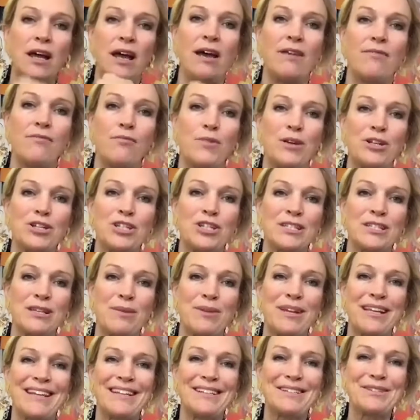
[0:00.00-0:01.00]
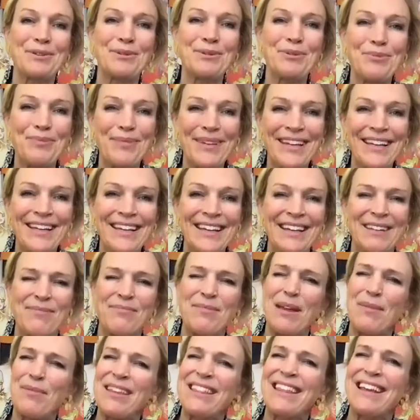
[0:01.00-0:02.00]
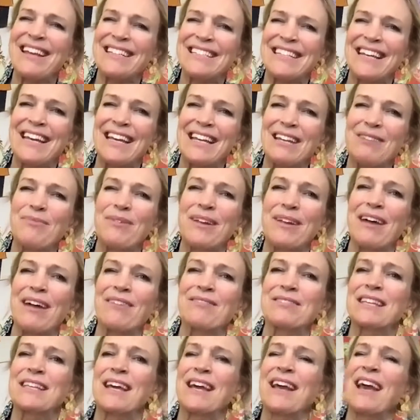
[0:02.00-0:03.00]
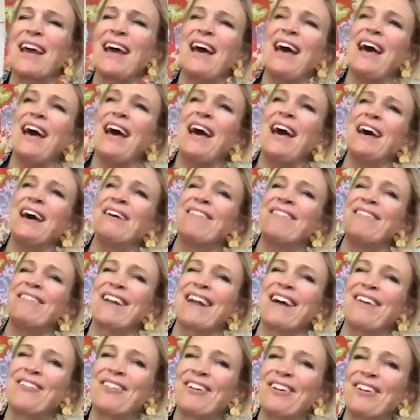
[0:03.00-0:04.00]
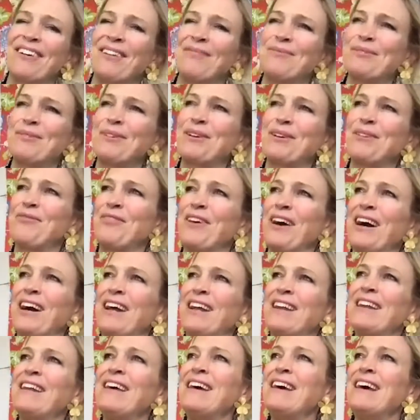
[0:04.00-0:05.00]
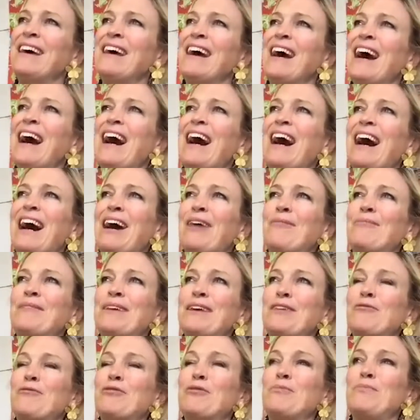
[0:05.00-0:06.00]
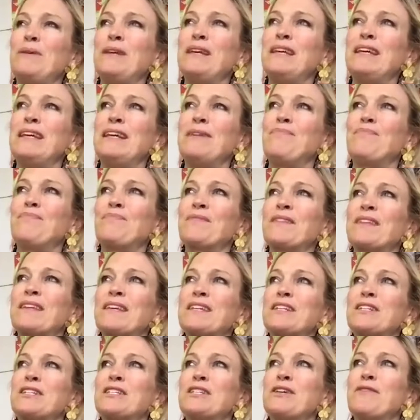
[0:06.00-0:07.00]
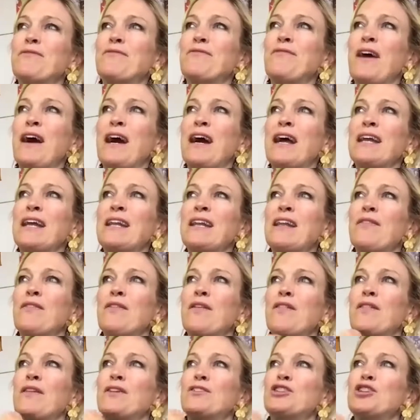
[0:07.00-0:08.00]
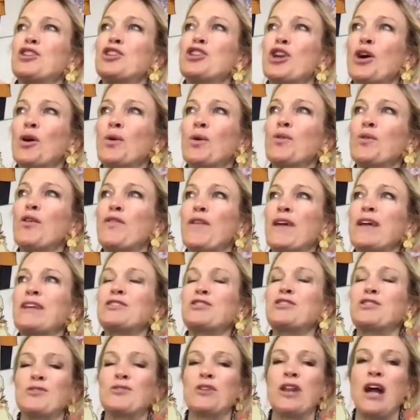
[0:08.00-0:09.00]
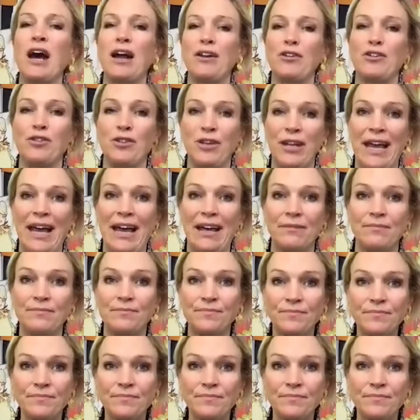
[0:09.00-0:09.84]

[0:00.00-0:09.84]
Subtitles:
have wished somebody had told me, and maybe they did, but I was like, whatever, I'm doing fine. It would be to know the things you're not good at,